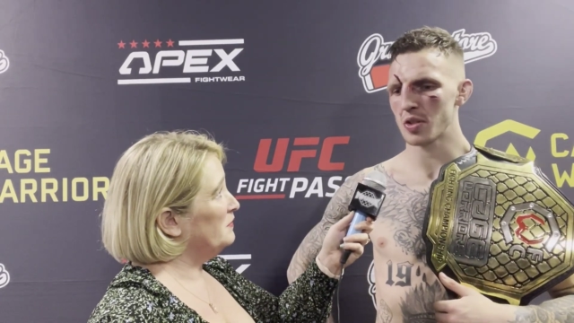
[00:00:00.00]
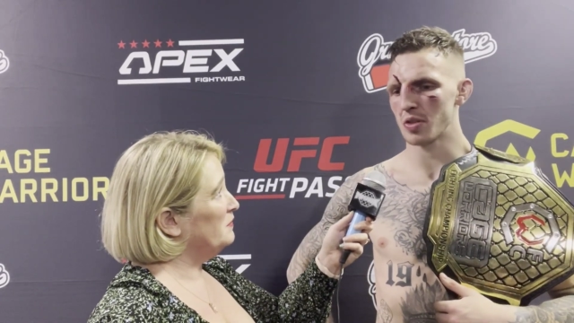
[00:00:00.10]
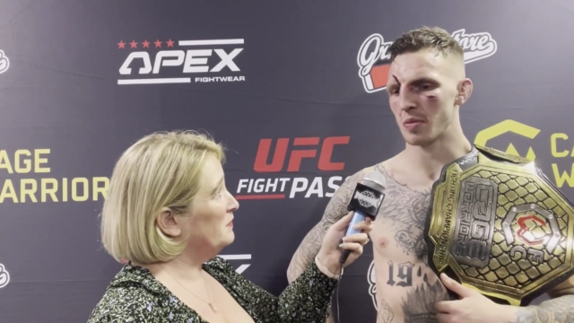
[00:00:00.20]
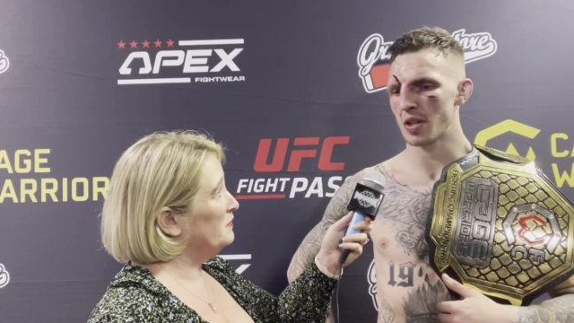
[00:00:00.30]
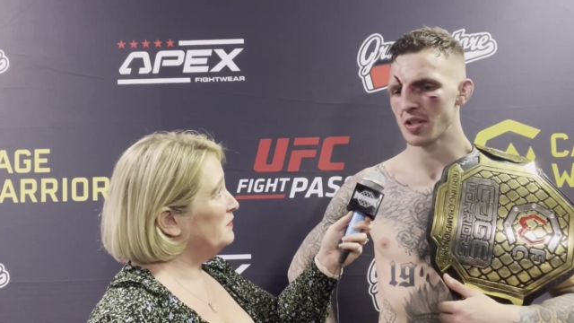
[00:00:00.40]

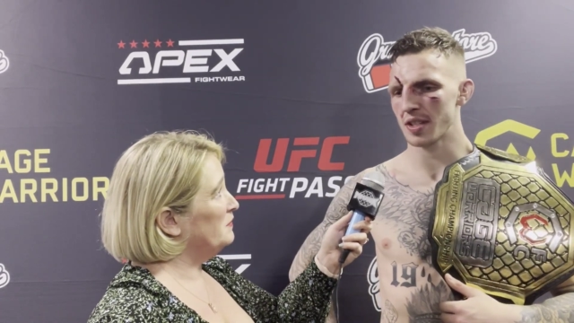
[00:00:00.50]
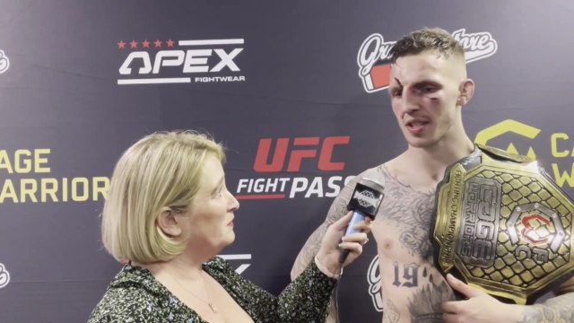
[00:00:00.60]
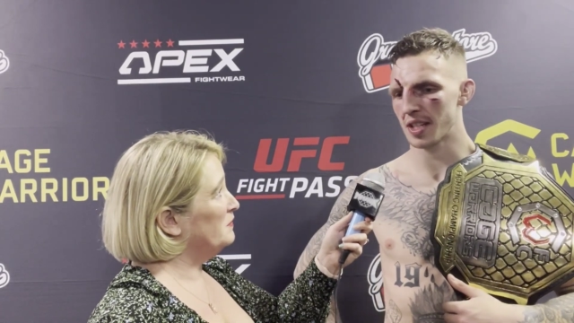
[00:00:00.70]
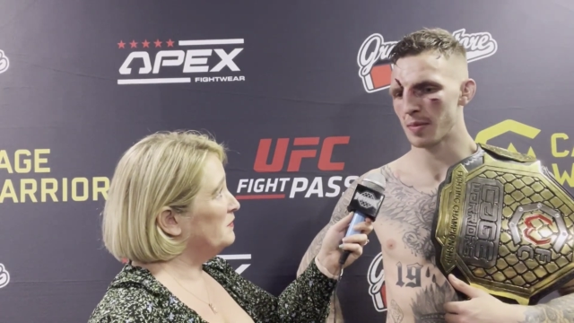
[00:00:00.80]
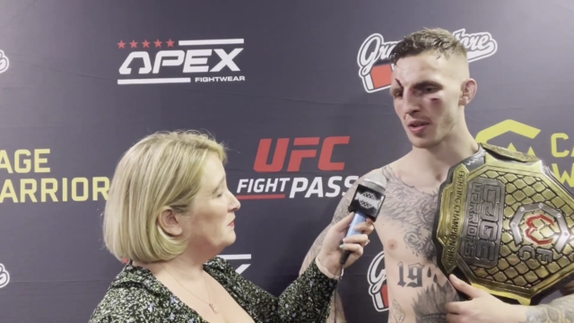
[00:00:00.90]
Speaker 1: so much
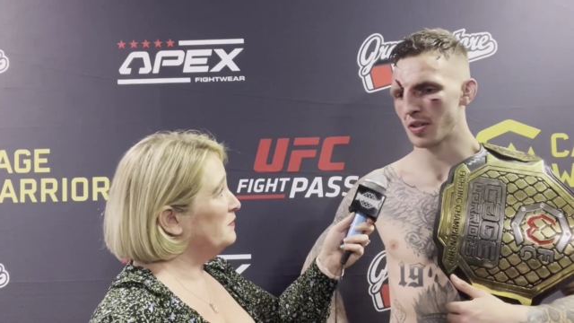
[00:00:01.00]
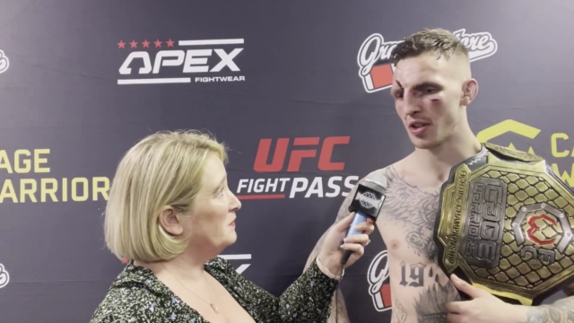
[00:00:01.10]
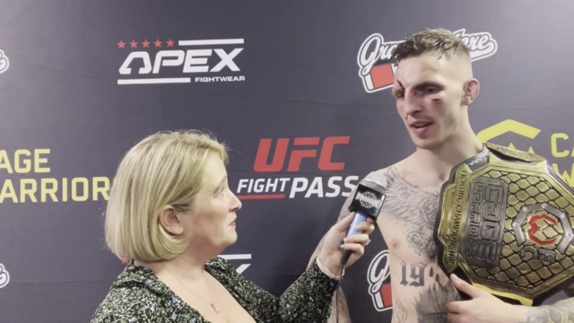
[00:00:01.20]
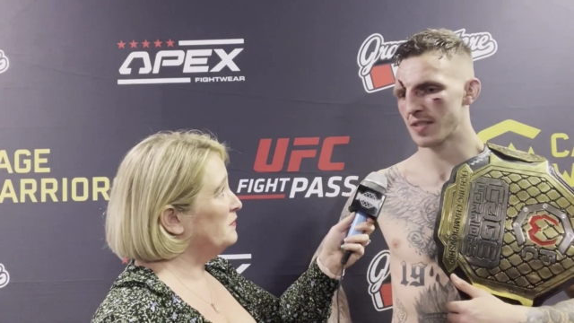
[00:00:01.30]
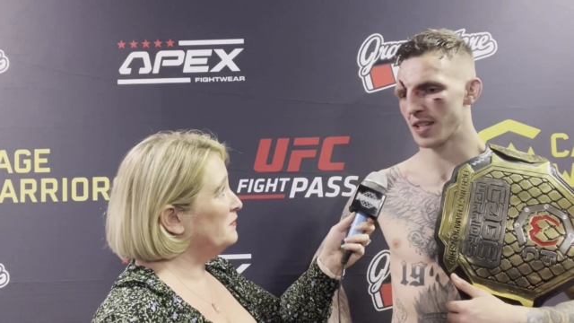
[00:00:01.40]
since I come out of
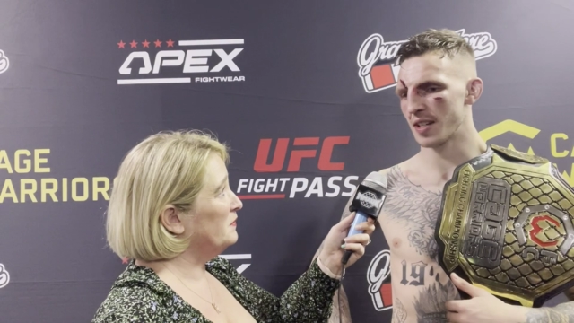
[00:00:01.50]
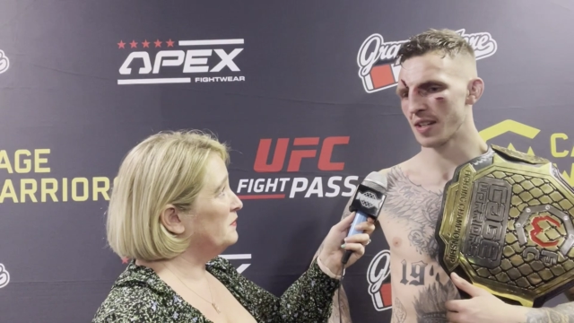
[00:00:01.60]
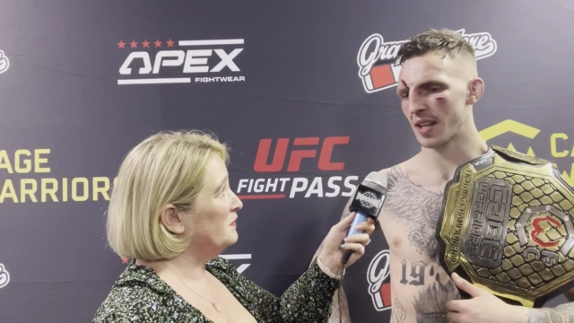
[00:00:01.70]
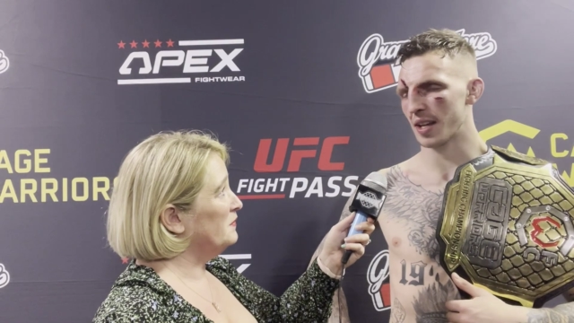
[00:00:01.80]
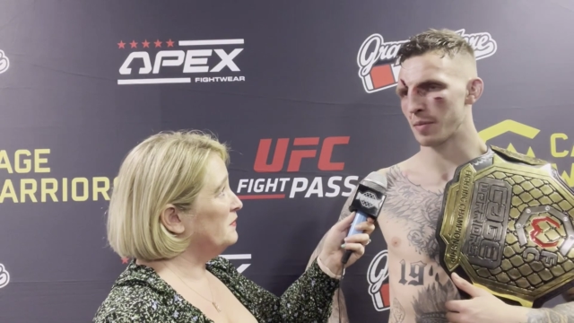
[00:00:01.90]
the
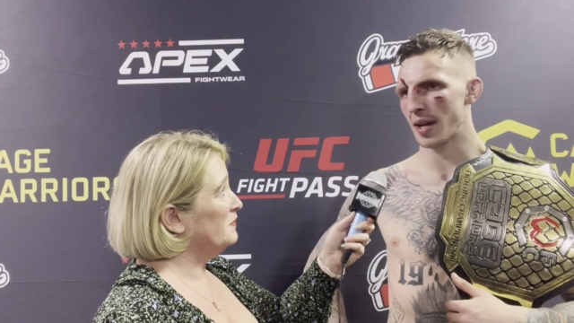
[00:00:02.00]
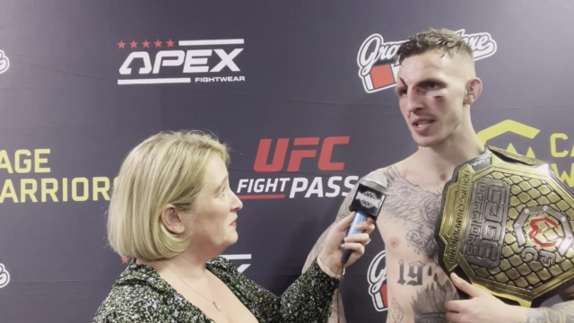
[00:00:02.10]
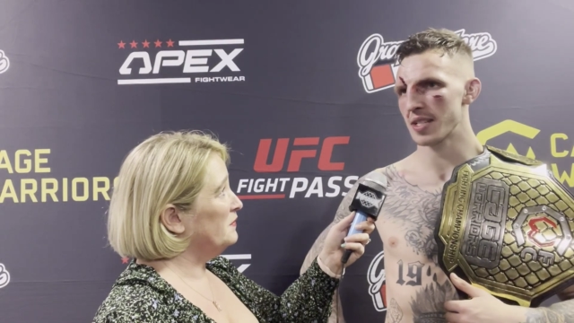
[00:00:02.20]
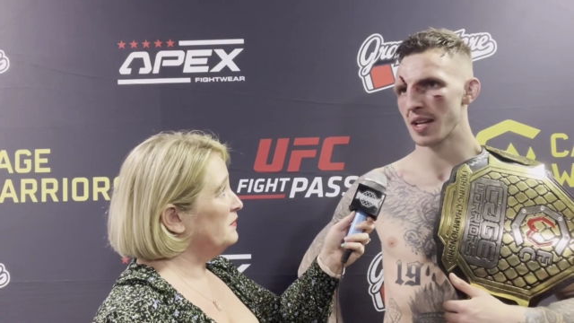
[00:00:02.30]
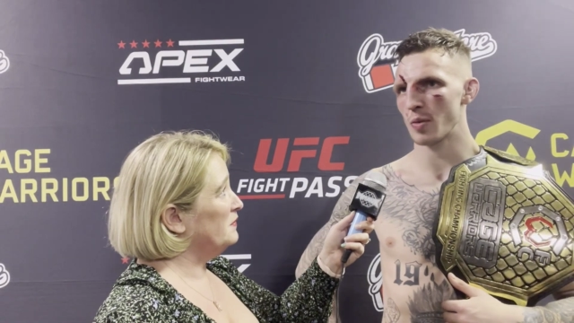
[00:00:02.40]
UFC, like
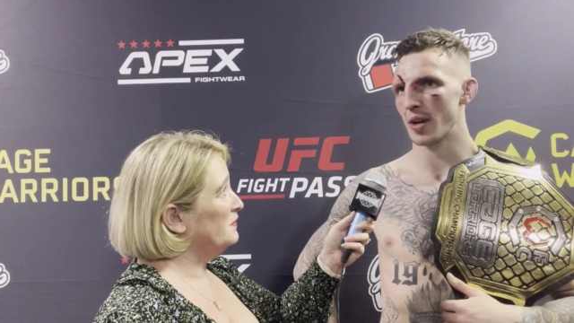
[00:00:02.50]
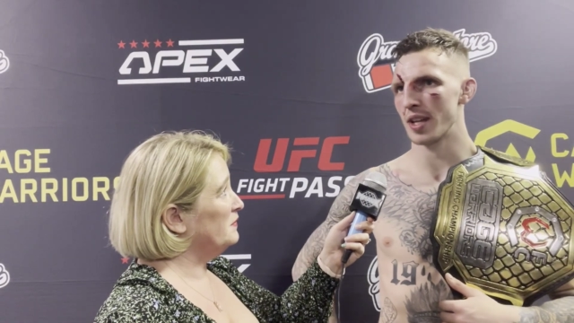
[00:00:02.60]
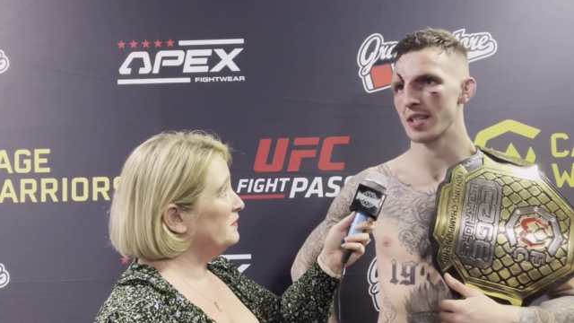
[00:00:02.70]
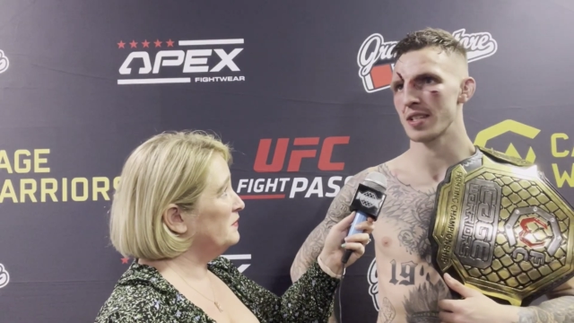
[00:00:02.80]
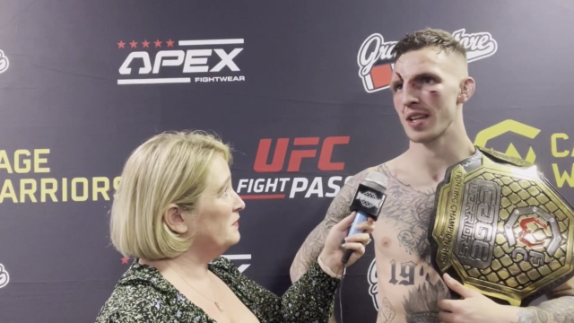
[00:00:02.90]
mindset
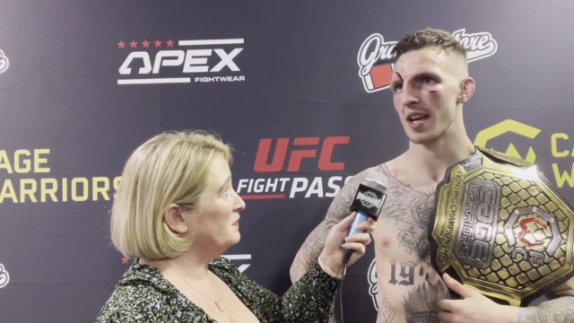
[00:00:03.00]
wise.